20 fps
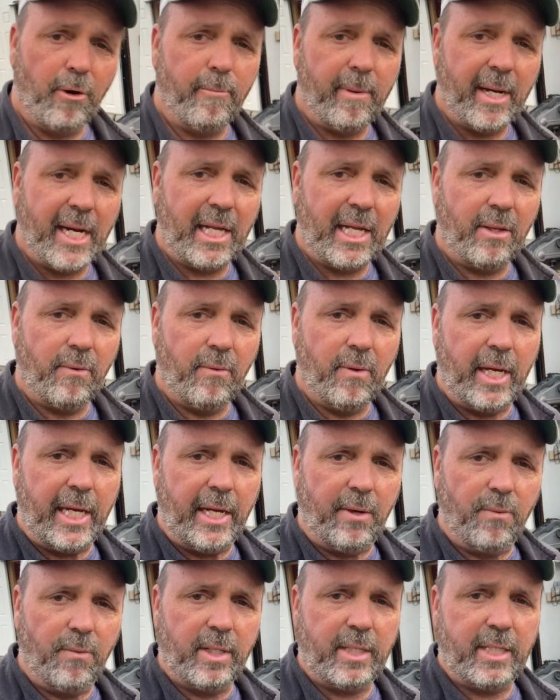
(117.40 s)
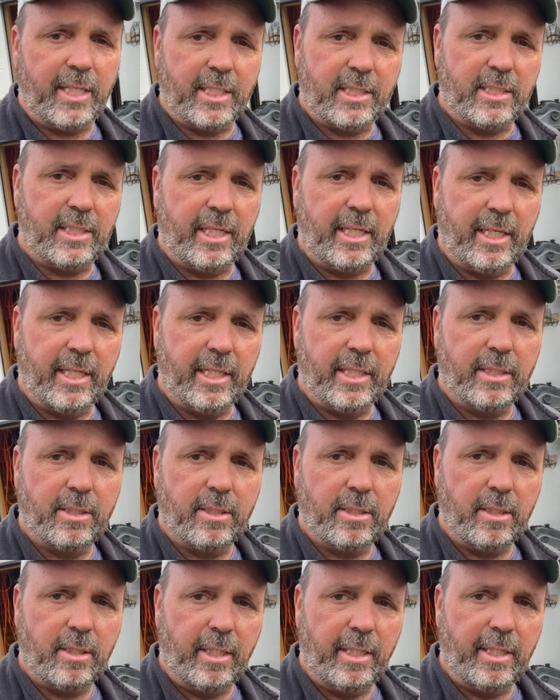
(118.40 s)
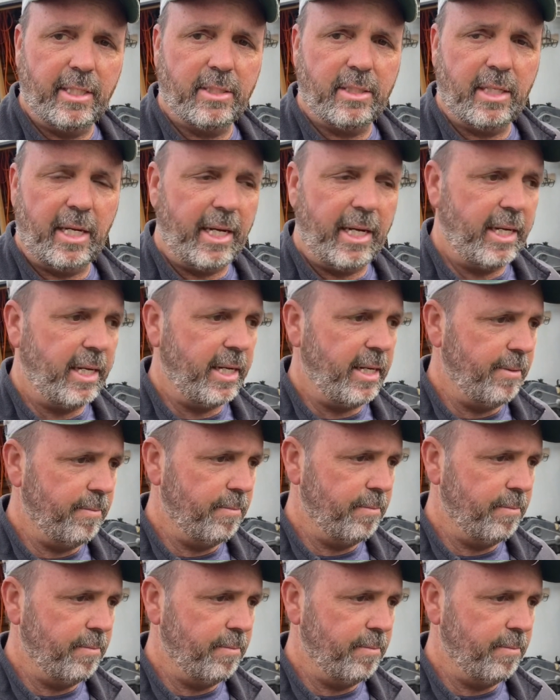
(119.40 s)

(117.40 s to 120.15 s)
by the way, what this is a